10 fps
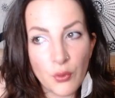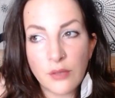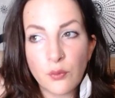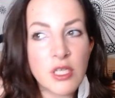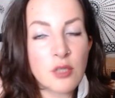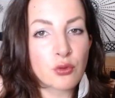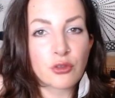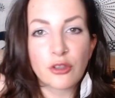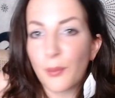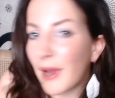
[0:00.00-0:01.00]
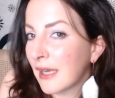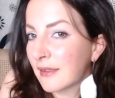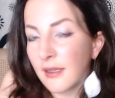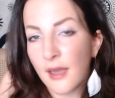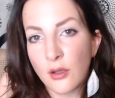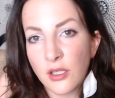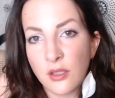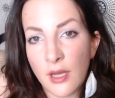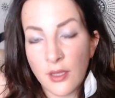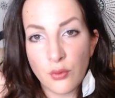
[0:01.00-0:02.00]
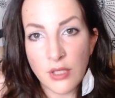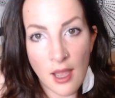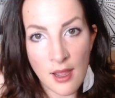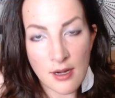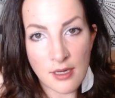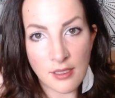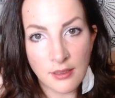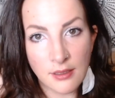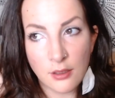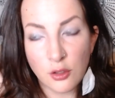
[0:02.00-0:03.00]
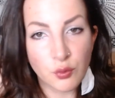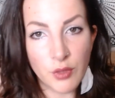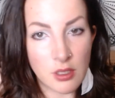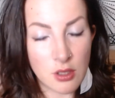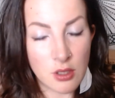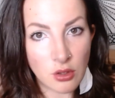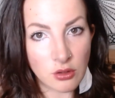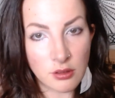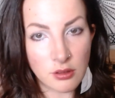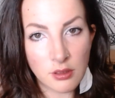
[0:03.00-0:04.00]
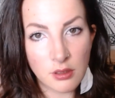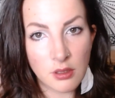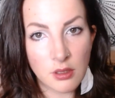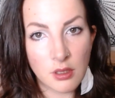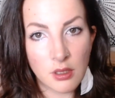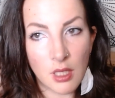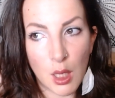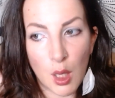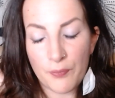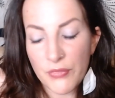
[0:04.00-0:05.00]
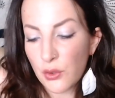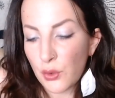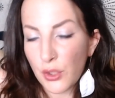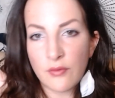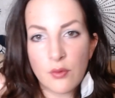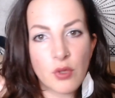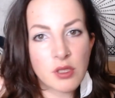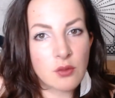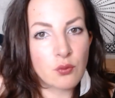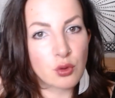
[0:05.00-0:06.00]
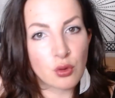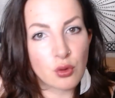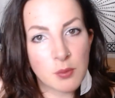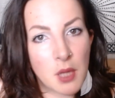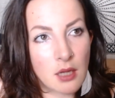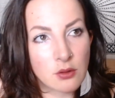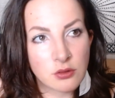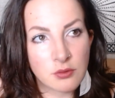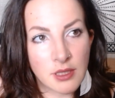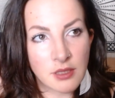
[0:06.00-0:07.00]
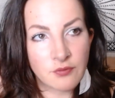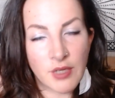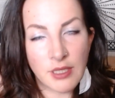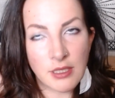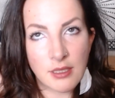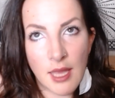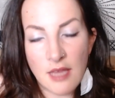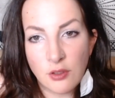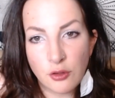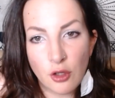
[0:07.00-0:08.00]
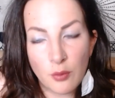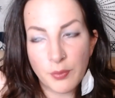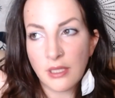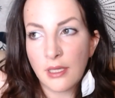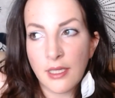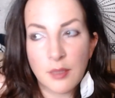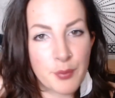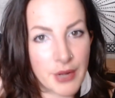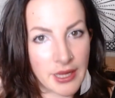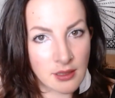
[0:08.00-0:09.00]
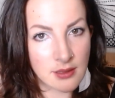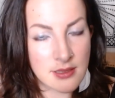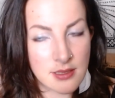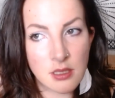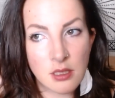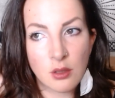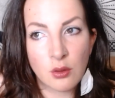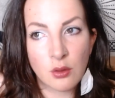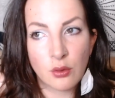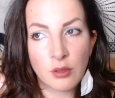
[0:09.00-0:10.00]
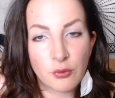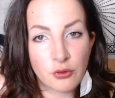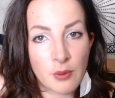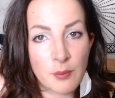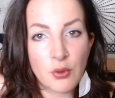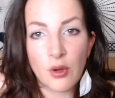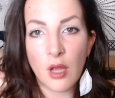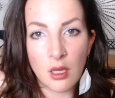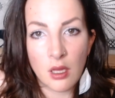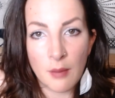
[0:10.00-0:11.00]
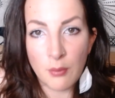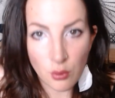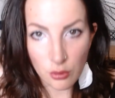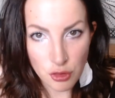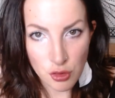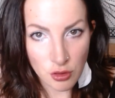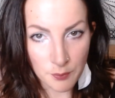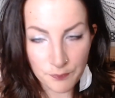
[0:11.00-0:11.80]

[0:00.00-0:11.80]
We need to stop acting like we are, because we are not. You know, even when we talk about like very heavy topic like pregnancy or, for example, abortion.